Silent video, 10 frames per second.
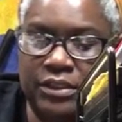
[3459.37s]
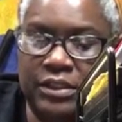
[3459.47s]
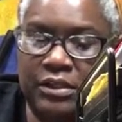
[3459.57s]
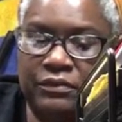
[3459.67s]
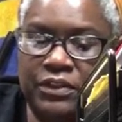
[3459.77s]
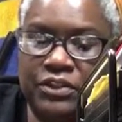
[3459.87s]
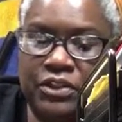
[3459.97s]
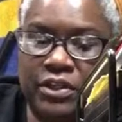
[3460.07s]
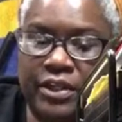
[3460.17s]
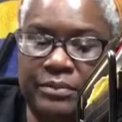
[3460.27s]
awfully
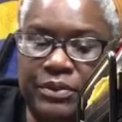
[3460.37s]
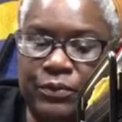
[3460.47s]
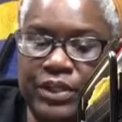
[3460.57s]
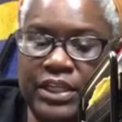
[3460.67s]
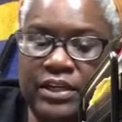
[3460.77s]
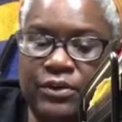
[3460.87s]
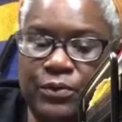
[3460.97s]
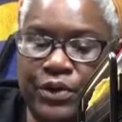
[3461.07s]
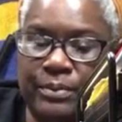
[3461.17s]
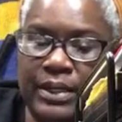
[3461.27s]
dark, but we're not going to
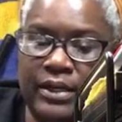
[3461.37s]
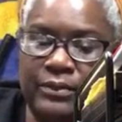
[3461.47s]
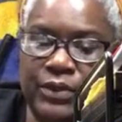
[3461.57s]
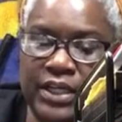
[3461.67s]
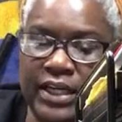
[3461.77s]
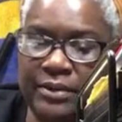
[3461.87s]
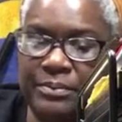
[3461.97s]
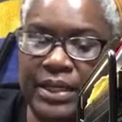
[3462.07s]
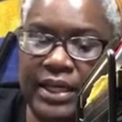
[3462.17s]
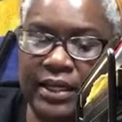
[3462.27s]
worry about it. We got it
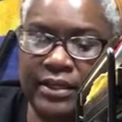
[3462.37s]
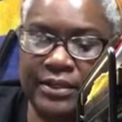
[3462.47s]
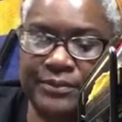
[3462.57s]
back.